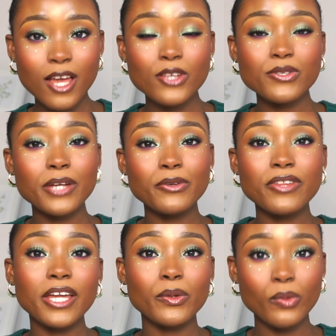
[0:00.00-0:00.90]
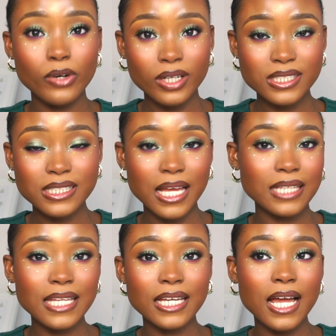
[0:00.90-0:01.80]
So I know that it works.
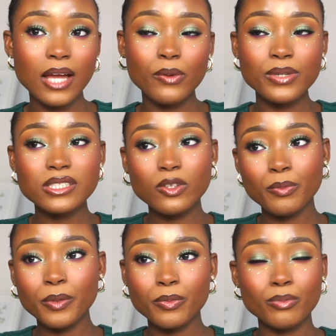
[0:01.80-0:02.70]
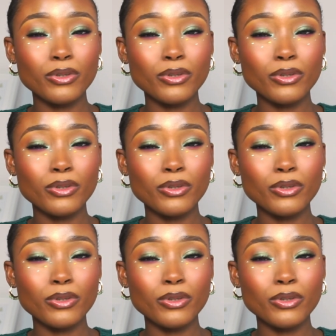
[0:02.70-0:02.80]
Like, I always tell people,